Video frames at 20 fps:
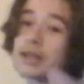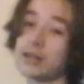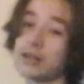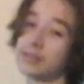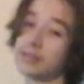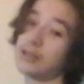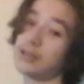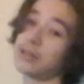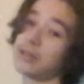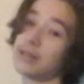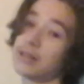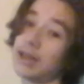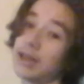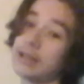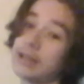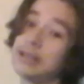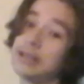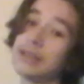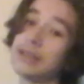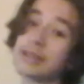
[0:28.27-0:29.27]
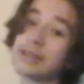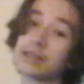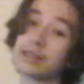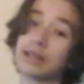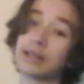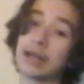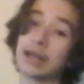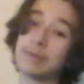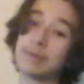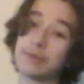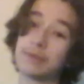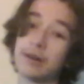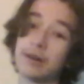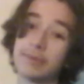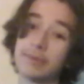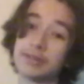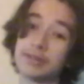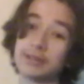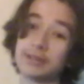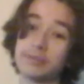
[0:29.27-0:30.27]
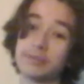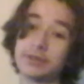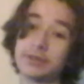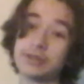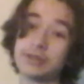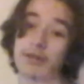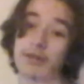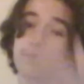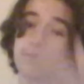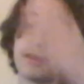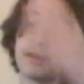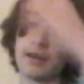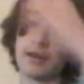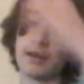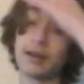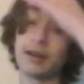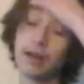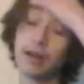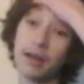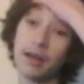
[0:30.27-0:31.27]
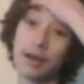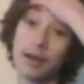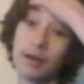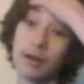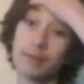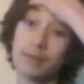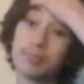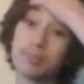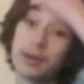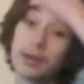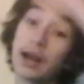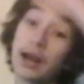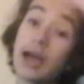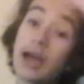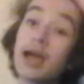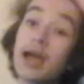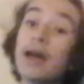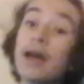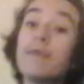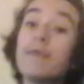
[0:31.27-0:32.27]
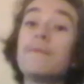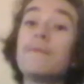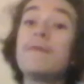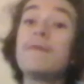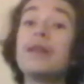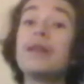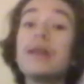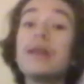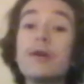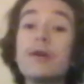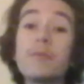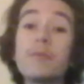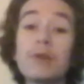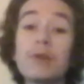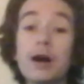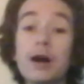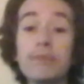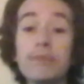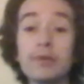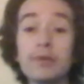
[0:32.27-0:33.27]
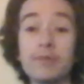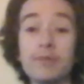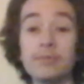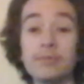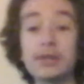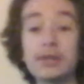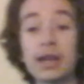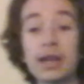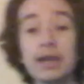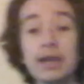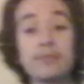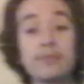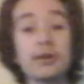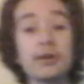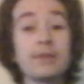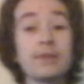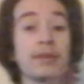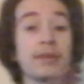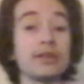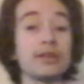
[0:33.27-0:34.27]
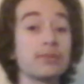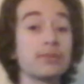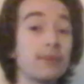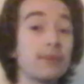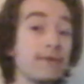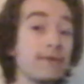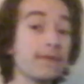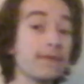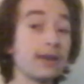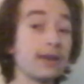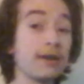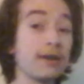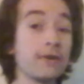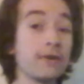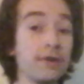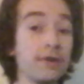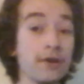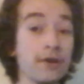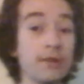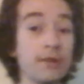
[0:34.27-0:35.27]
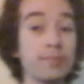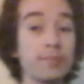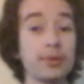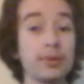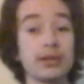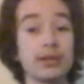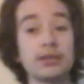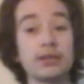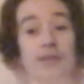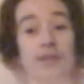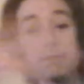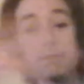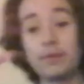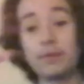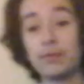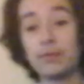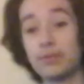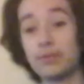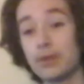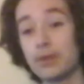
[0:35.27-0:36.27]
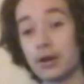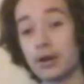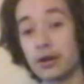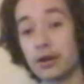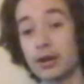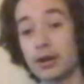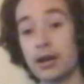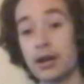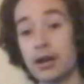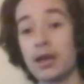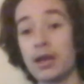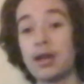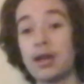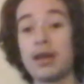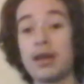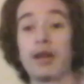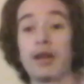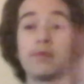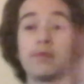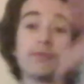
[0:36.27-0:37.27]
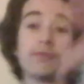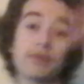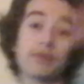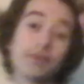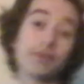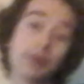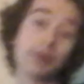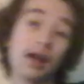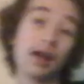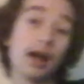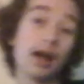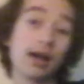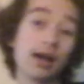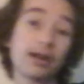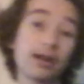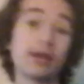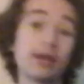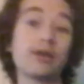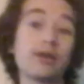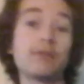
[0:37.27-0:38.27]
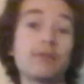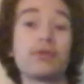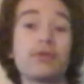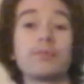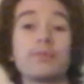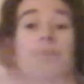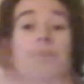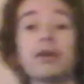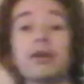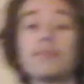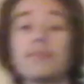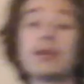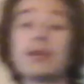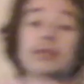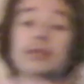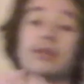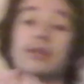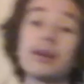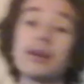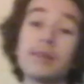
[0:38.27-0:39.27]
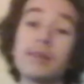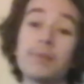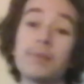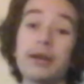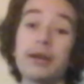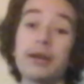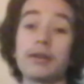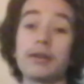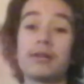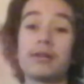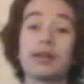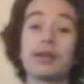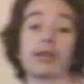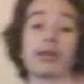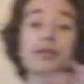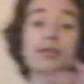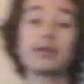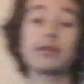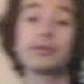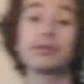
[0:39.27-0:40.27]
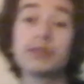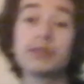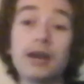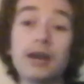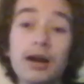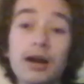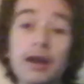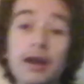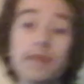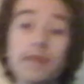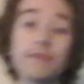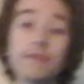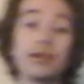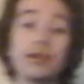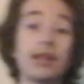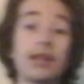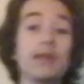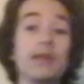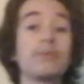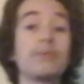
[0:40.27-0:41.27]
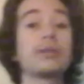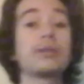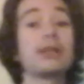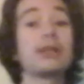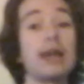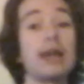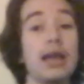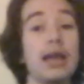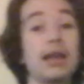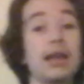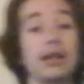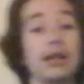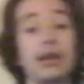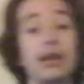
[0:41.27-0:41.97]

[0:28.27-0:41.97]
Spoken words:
and it's not the 19th like I promised it would start on. But I had video problems. I kept trying to make this one video, but the stuff wouldn't work, and it wouldn't record the audio, or it'd be all messed up, and I couldn't get the stuff, and then it was late,